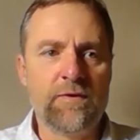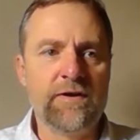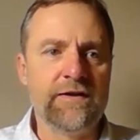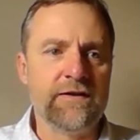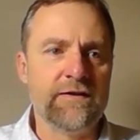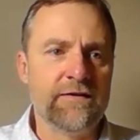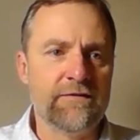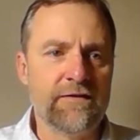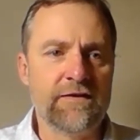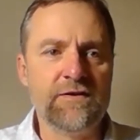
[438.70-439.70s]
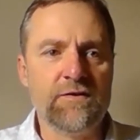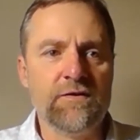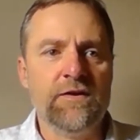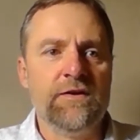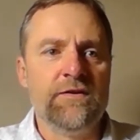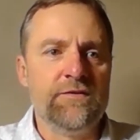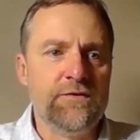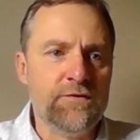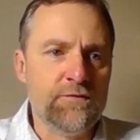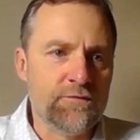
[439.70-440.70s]
3. Then you'll
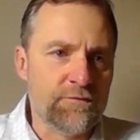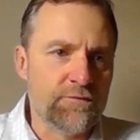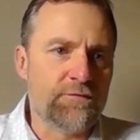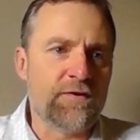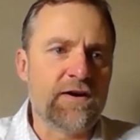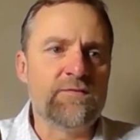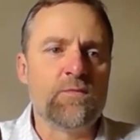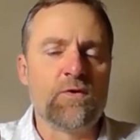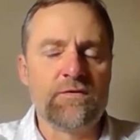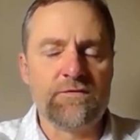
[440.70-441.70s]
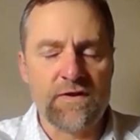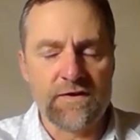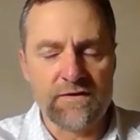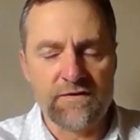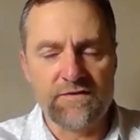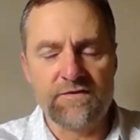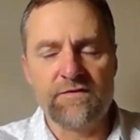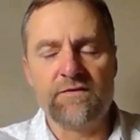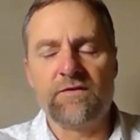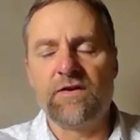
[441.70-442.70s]
do 5 more
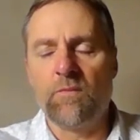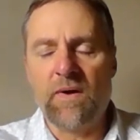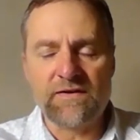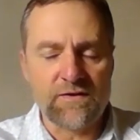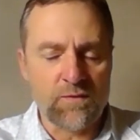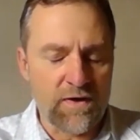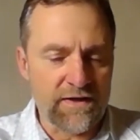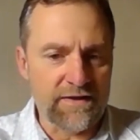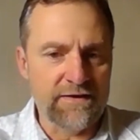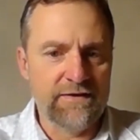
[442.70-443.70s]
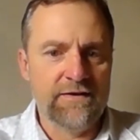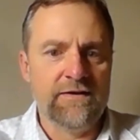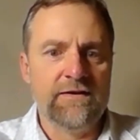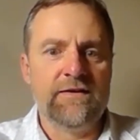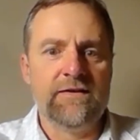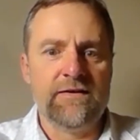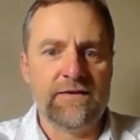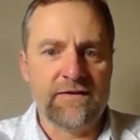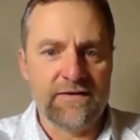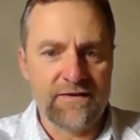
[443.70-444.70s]
flutters, go back to Hawaii,
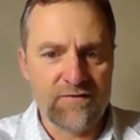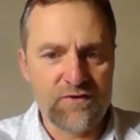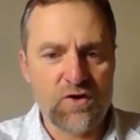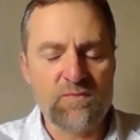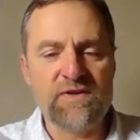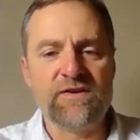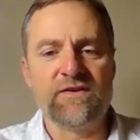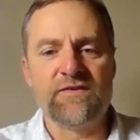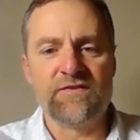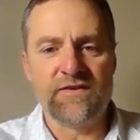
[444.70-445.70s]
and I love you, I'm here's.